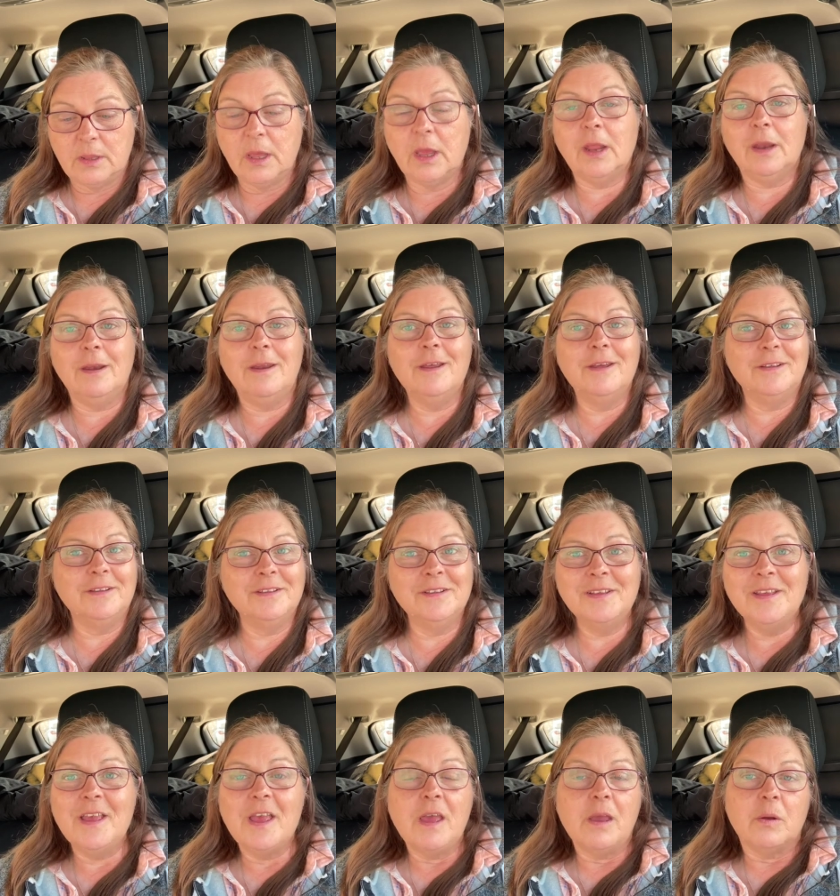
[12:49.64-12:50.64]
then.
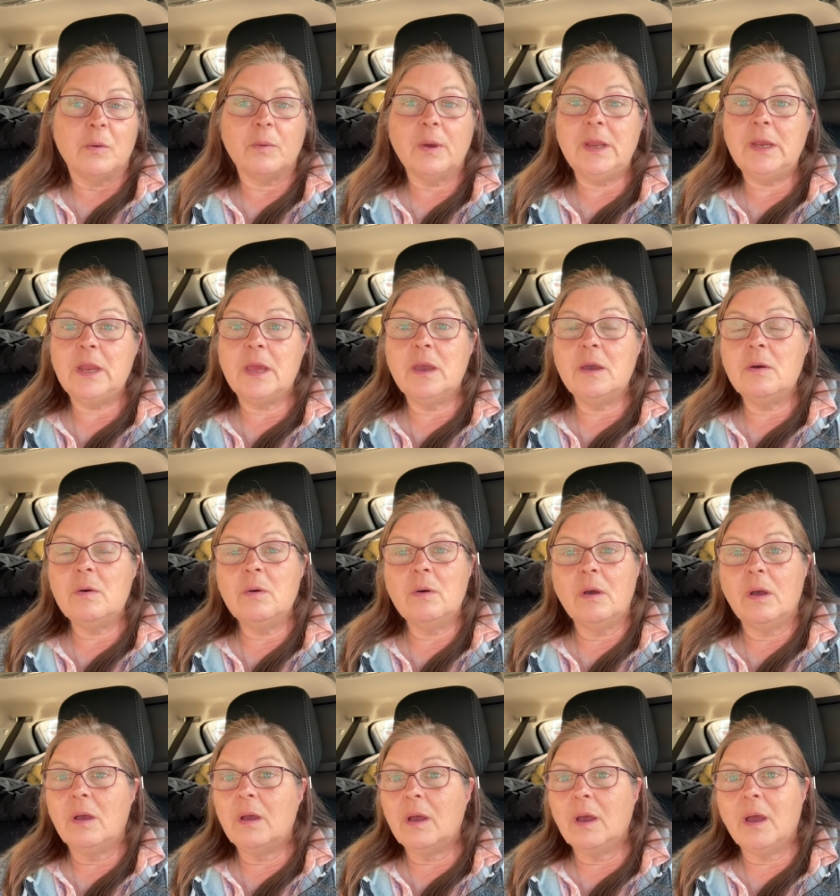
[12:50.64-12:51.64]
right now,
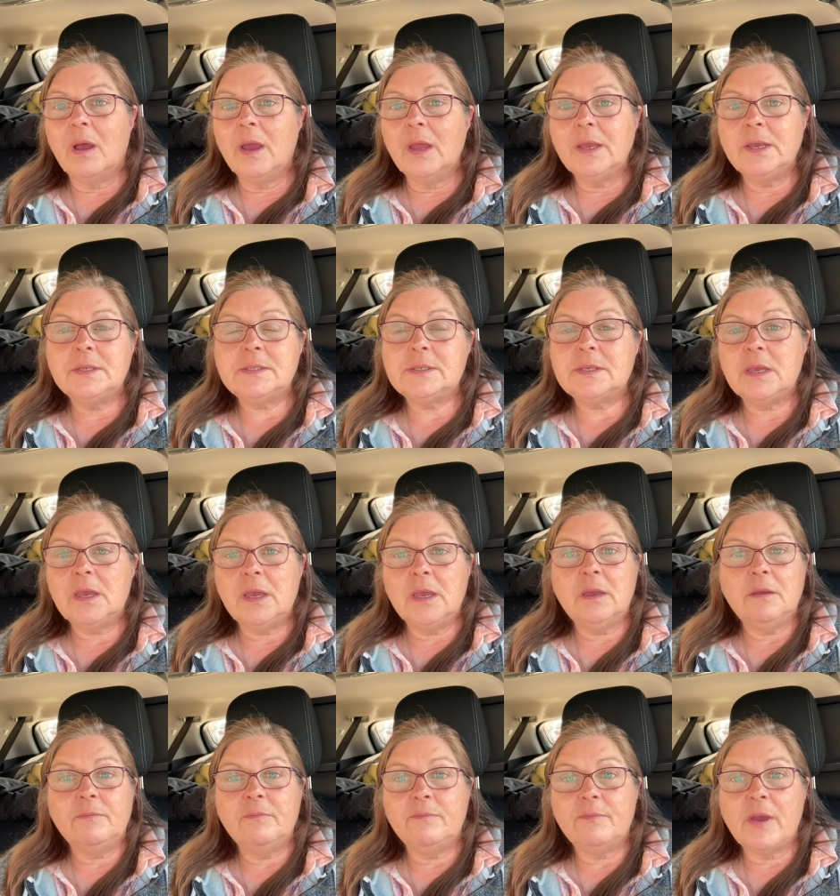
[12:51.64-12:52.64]
I could
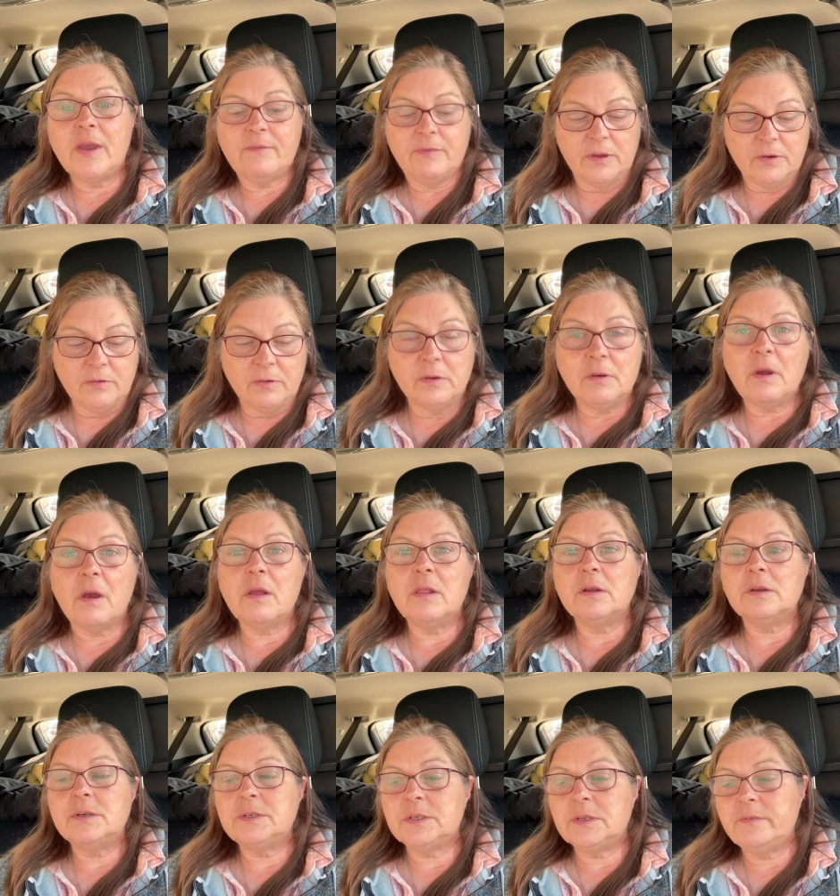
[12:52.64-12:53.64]
say
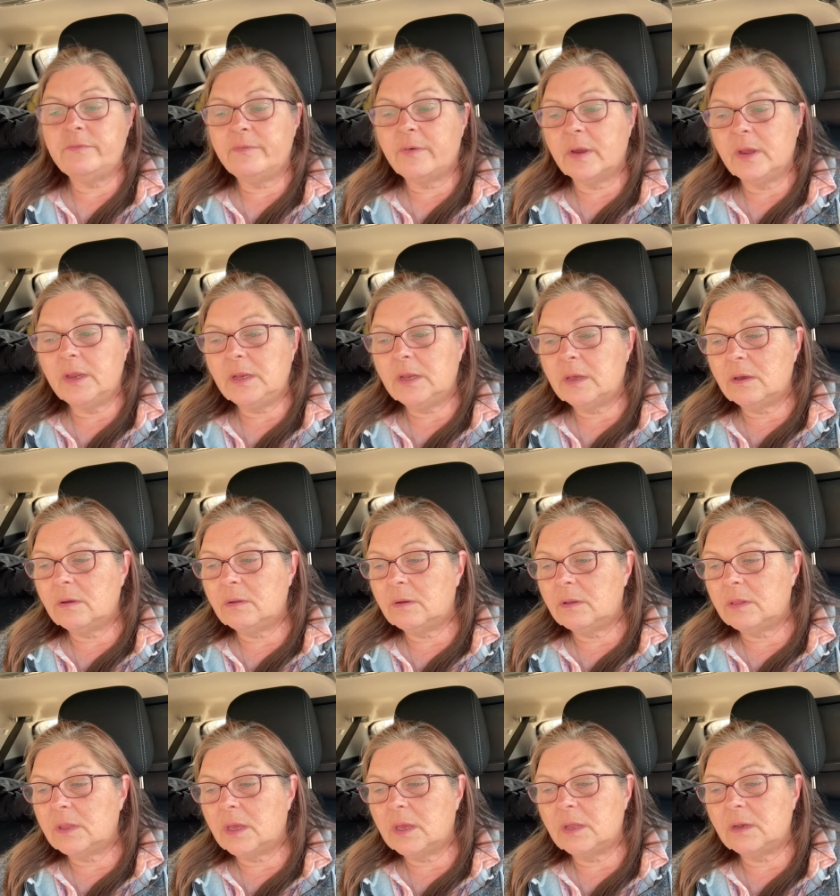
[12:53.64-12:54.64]
$500 and find out
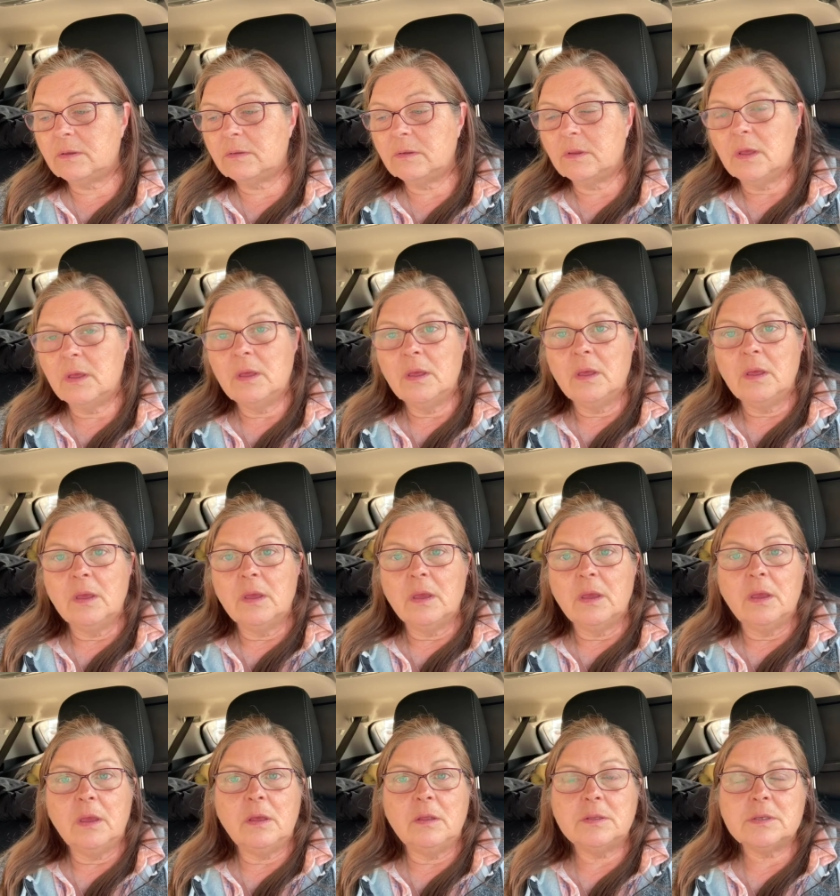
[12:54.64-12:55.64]
that
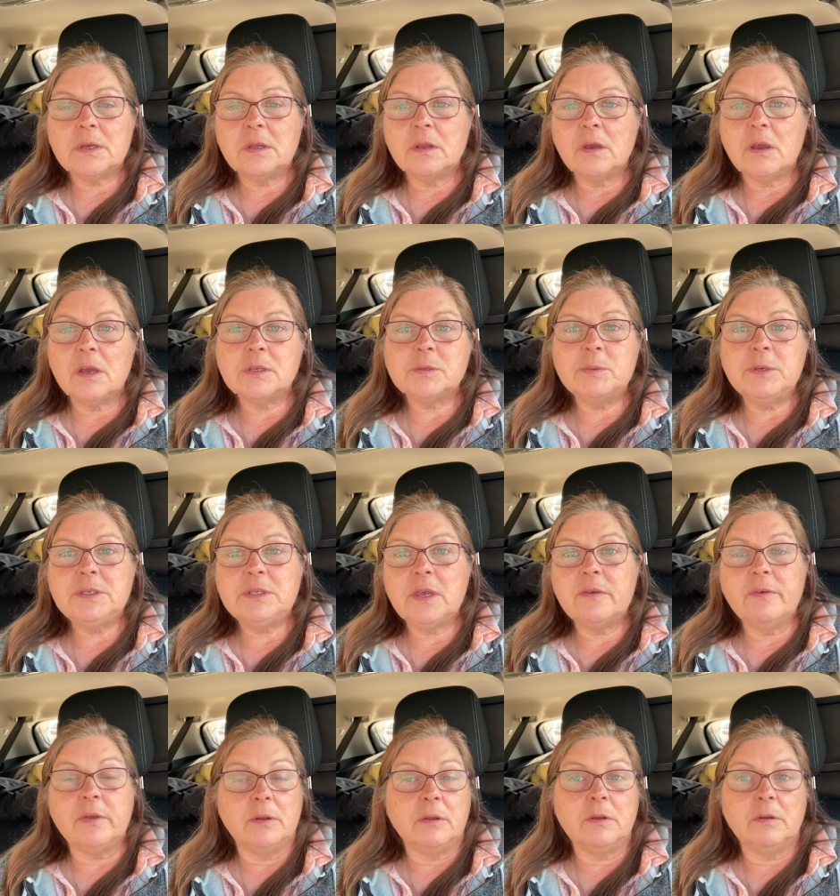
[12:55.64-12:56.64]
it's going to cost me
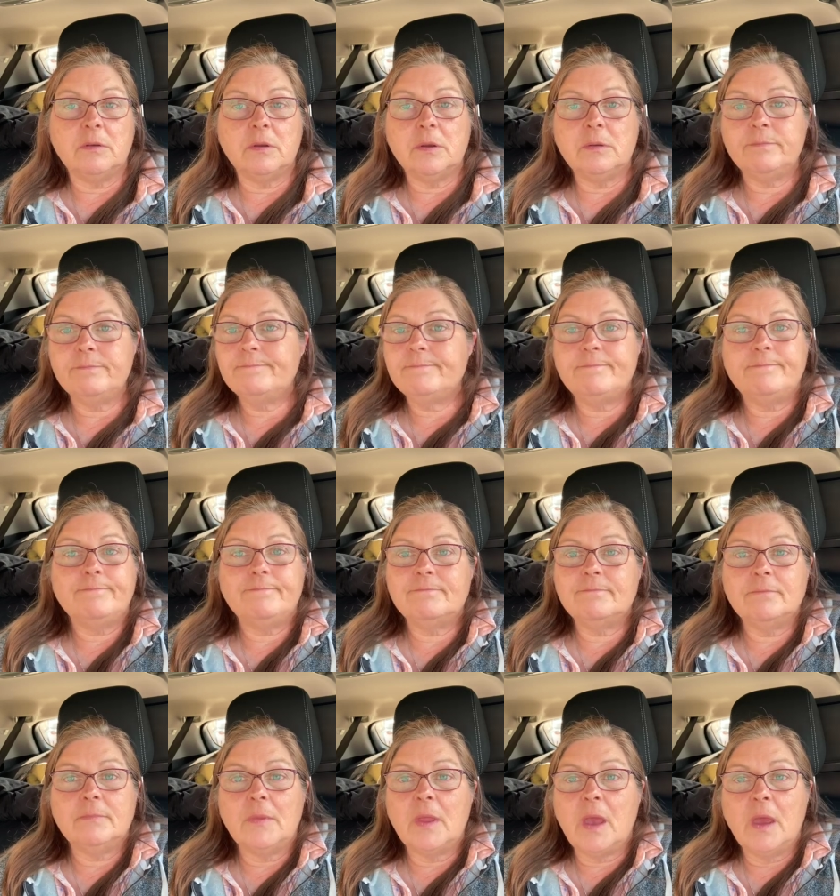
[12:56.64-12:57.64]
700
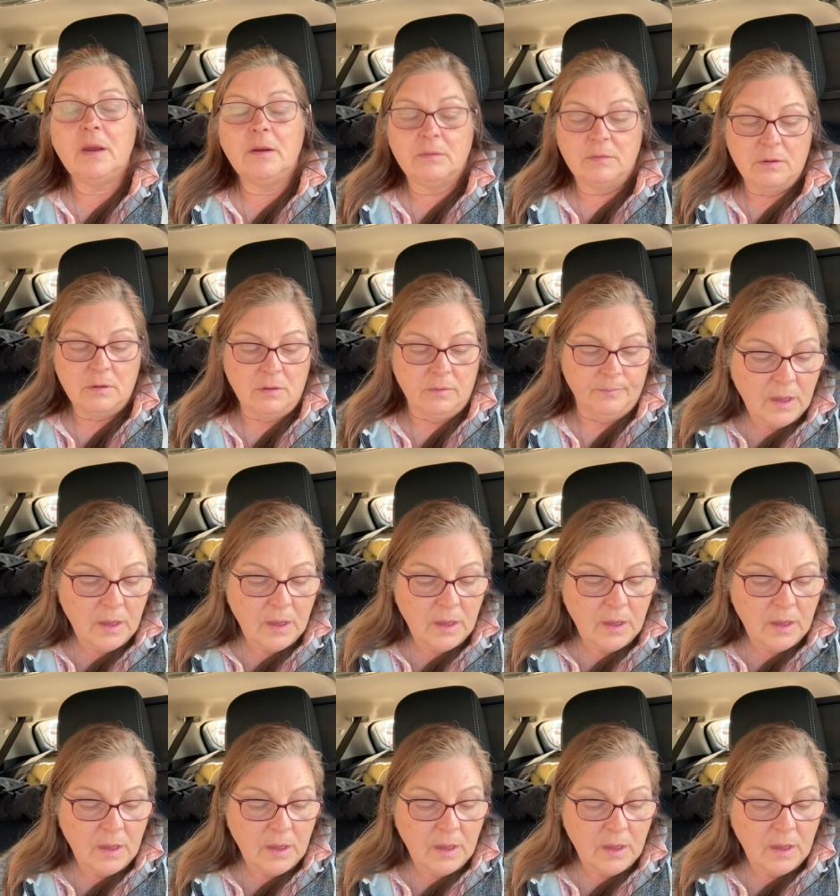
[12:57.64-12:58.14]
I don't know.